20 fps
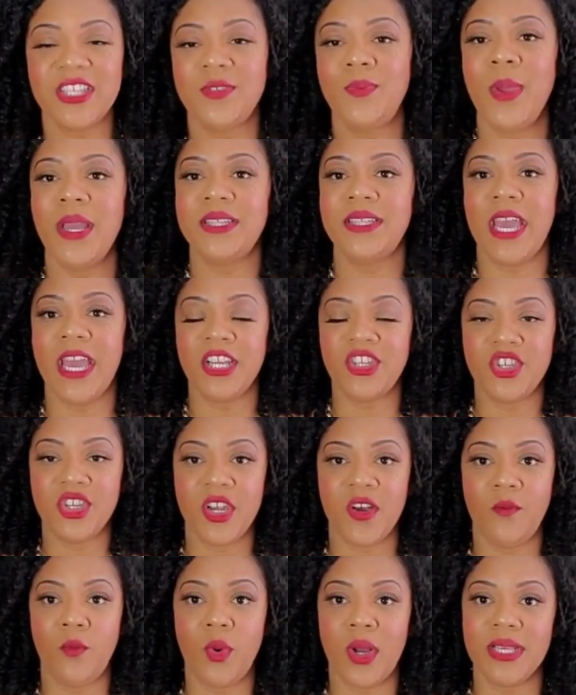expectation
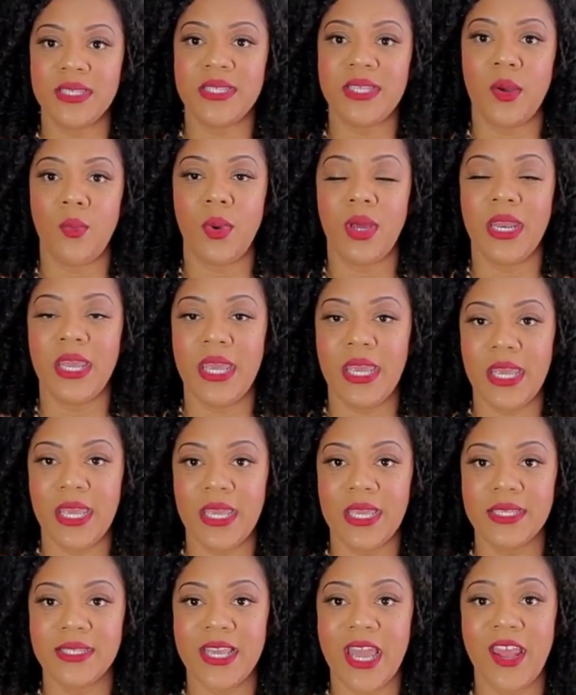of what someone
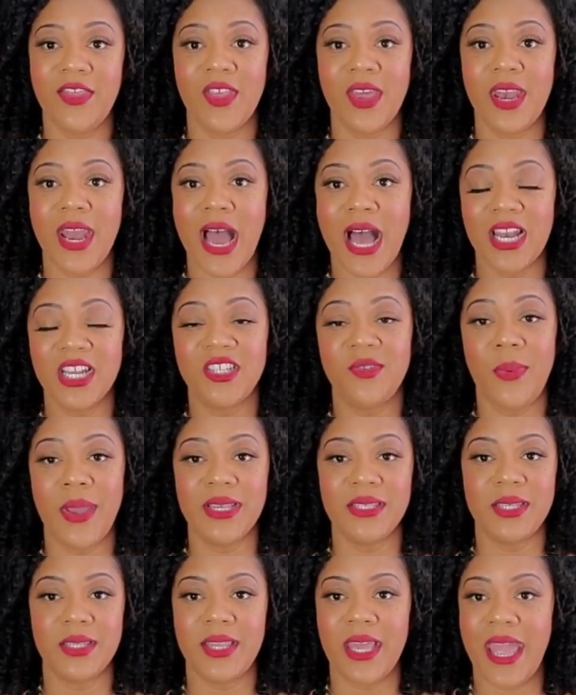is and the knowledge
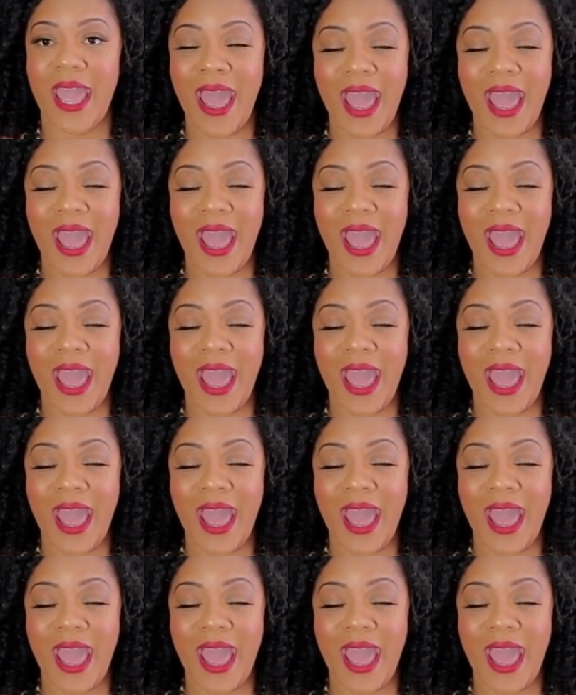base that they